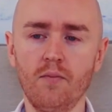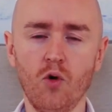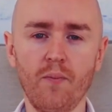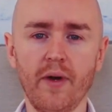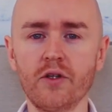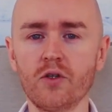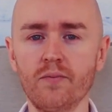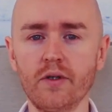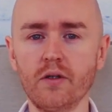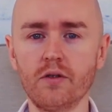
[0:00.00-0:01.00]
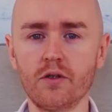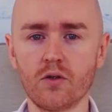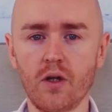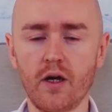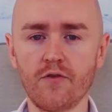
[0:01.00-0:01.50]
momentum build in
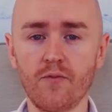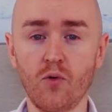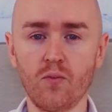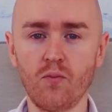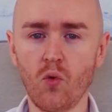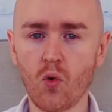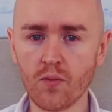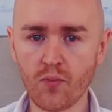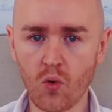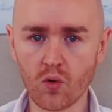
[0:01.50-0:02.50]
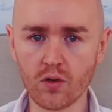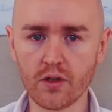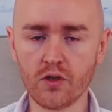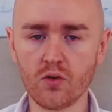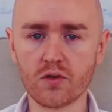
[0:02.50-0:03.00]
your life, but more
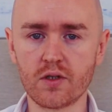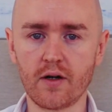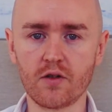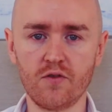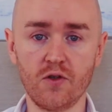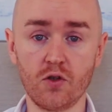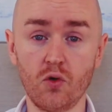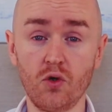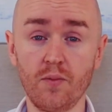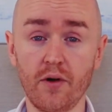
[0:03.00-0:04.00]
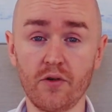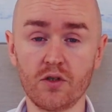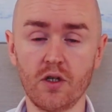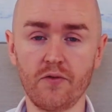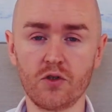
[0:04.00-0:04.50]
importantly, you'll start to feel good about
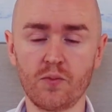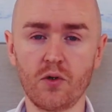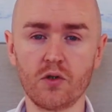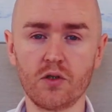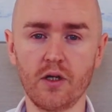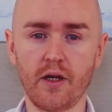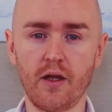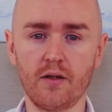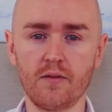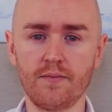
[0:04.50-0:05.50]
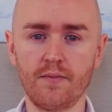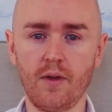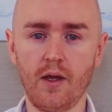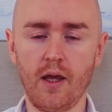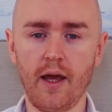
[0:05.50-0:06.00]
yourself as a person again.
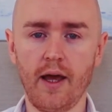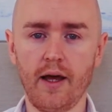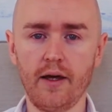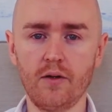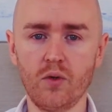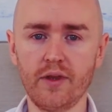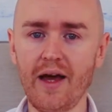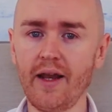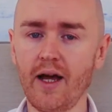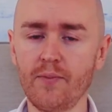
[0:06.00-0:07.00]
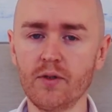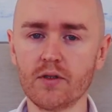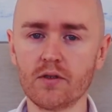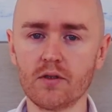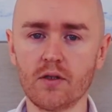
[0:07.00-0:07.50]
And when that
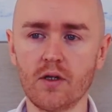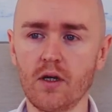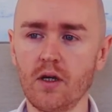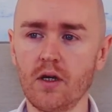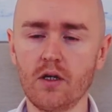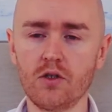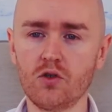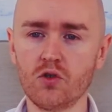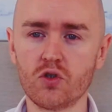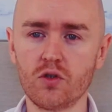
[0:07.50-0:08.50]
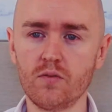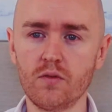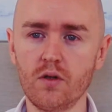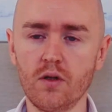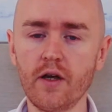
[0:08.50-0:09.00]
happens, it's just
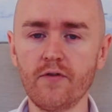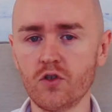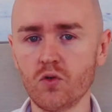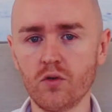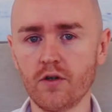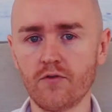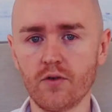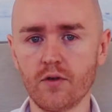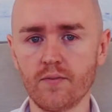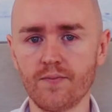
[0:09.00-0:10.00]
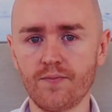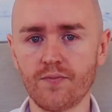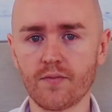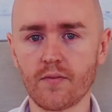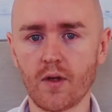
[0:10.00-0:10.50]
life is so different.
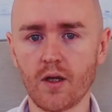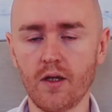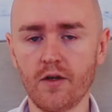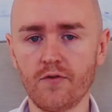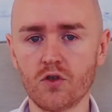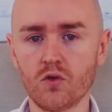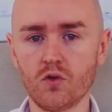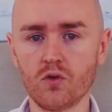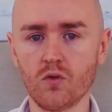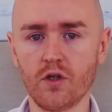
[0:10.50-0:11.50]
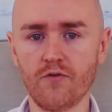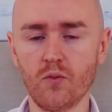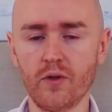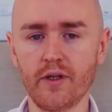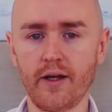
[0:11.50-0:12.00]
Life is so, so
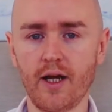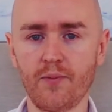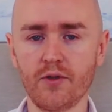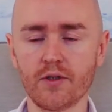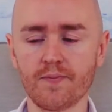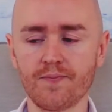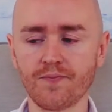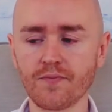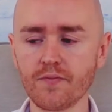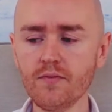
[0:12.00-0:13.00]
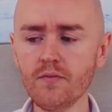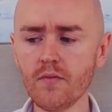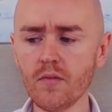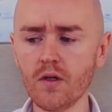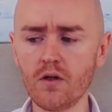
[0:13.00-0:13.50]
different when that happens.
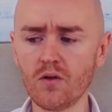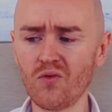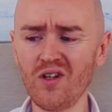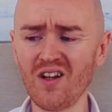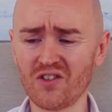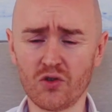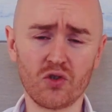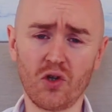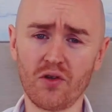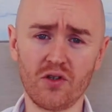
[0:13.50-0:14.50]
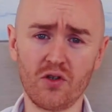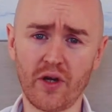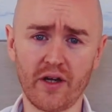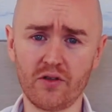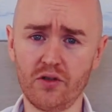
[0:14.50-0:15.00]
You'll realize there's nothing you
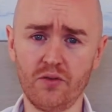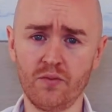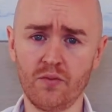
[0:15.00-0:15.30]
can't do,